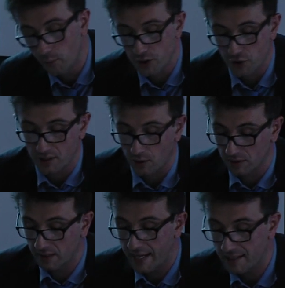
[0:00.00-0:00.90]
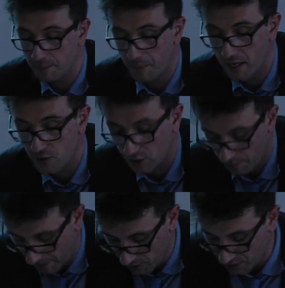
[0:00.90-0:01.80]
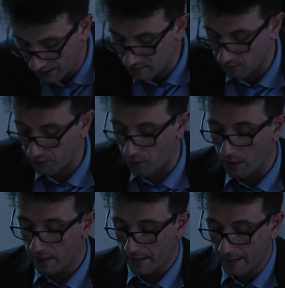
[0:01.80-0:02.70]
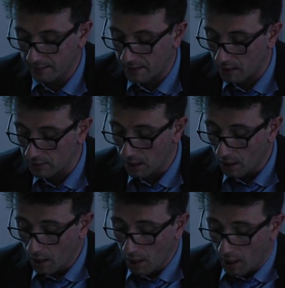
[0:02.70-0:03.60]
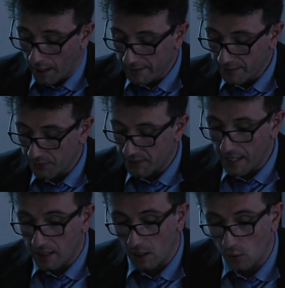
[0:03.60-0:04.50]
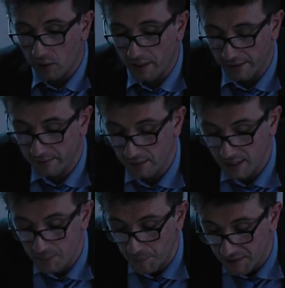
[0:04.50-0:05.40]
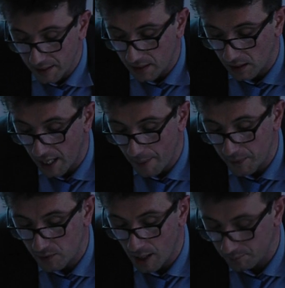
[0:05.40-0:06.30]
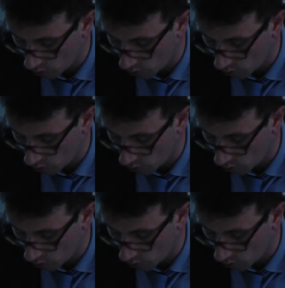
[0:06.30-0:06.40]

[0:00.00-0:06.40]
which is on the next page, on the page 6 of your handout. And if you take a look at this particular epigram,